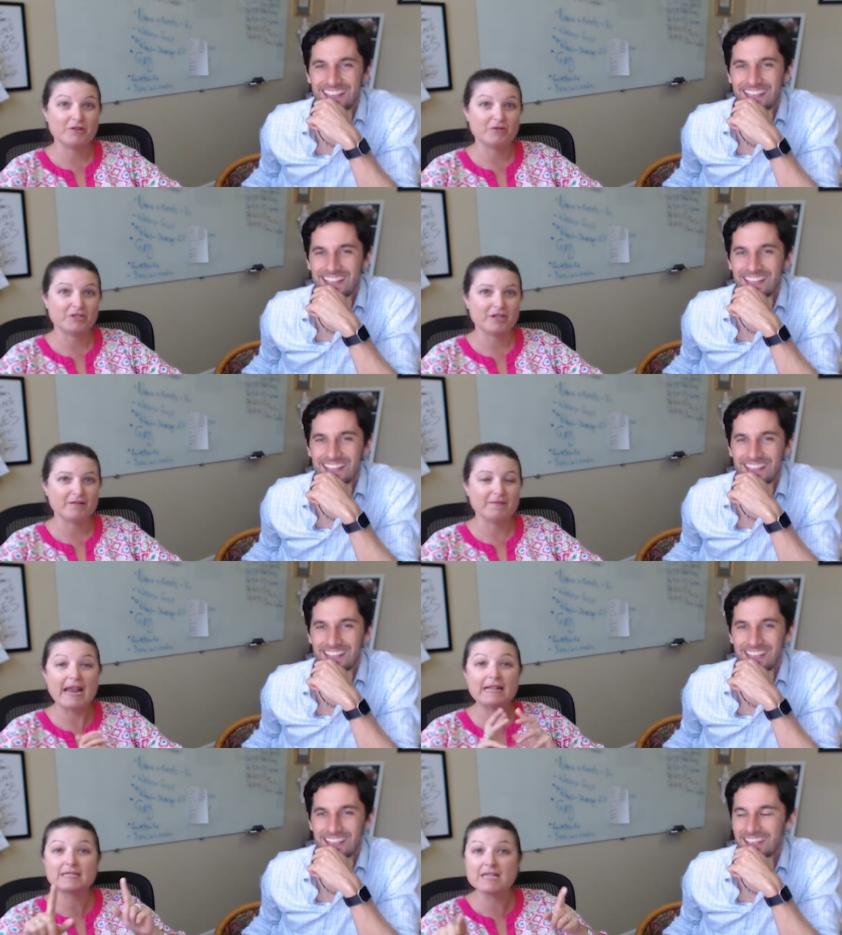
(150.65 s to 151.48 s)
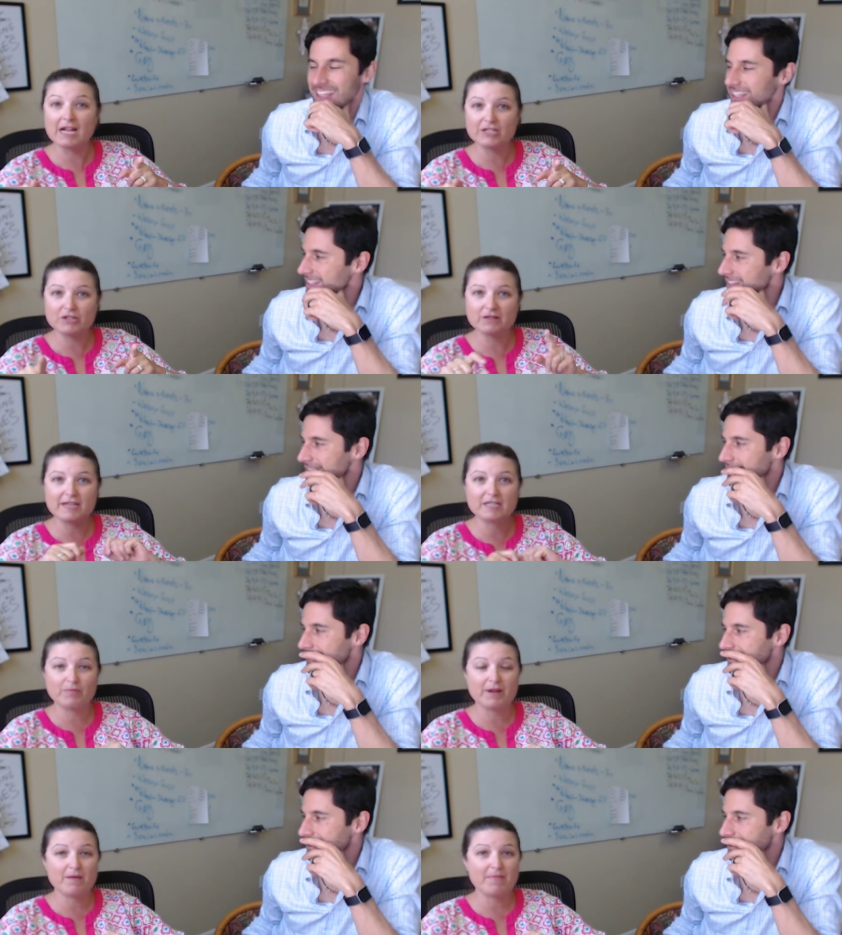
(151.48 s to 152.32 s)
Speaker 1: And it's not too late to bring a
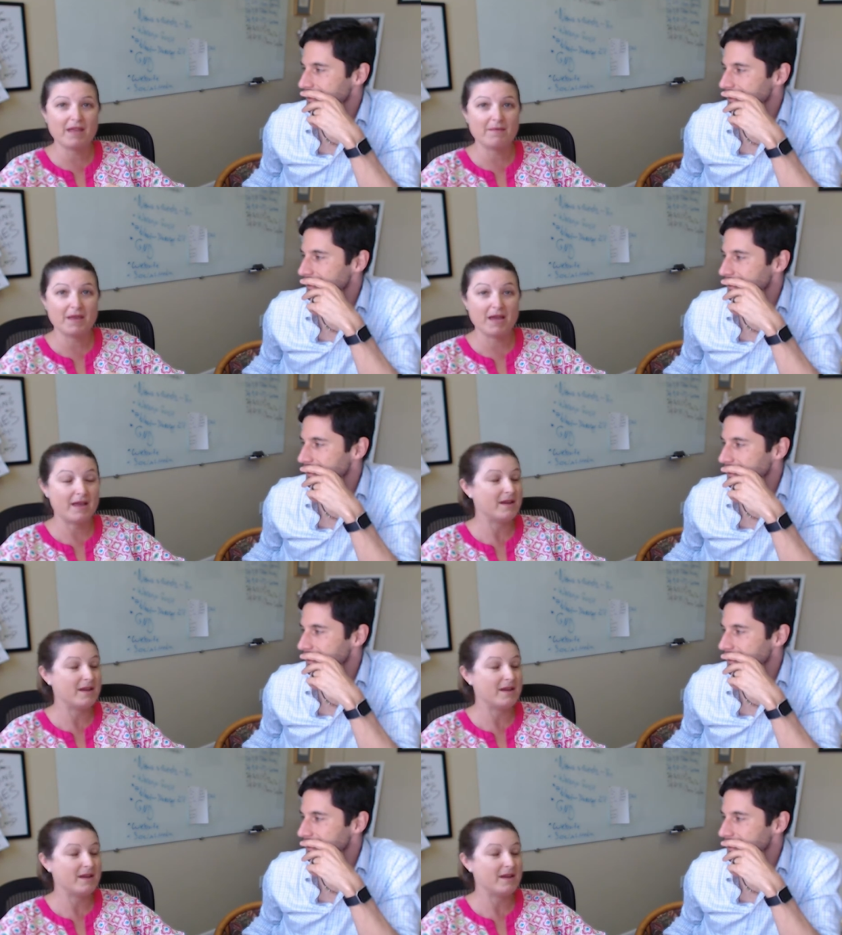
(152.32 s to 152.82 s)
baby item.